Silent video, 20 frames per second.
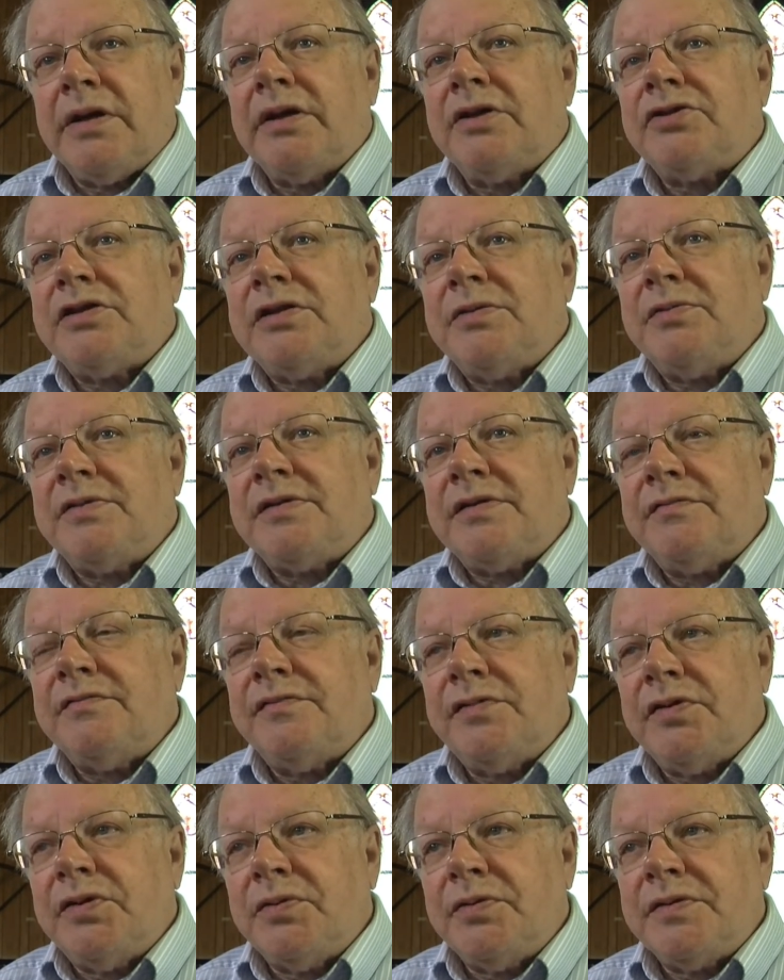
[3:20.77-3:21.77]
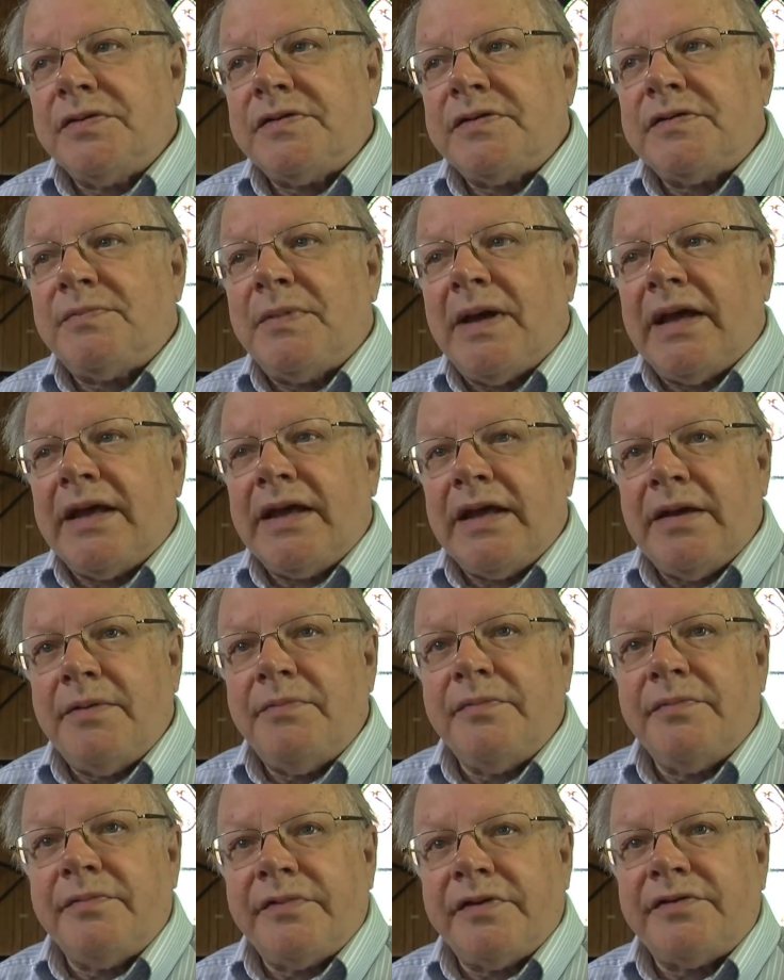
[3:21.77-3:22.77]
She was influenced by
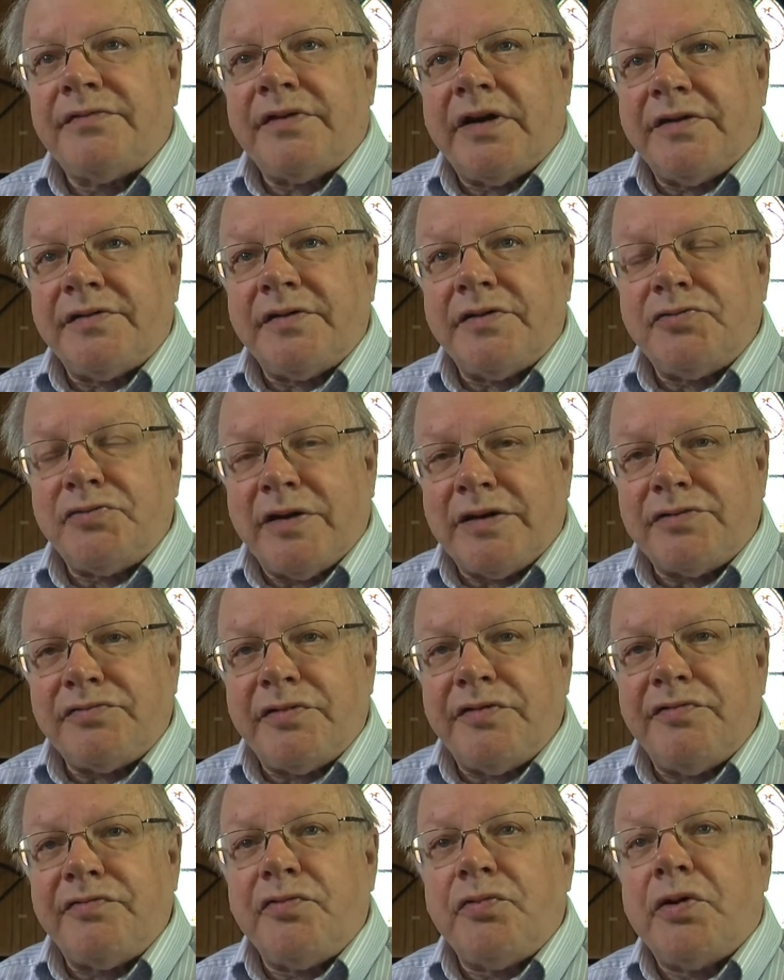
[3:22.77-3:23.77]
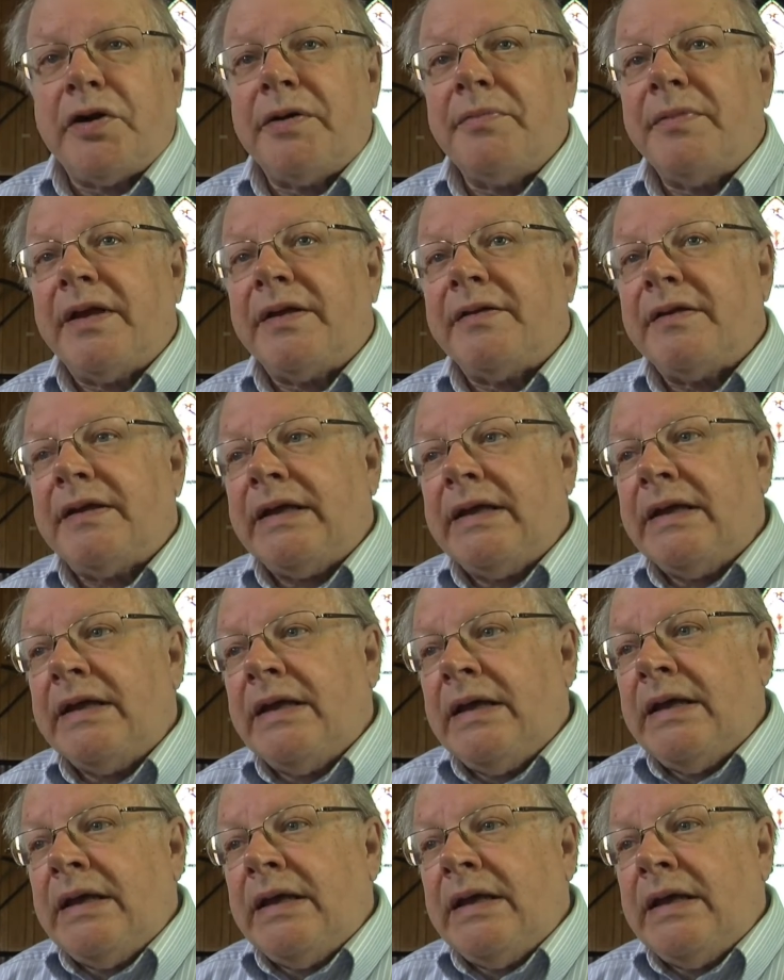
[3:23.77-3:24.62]
him as far as the dress reform, that the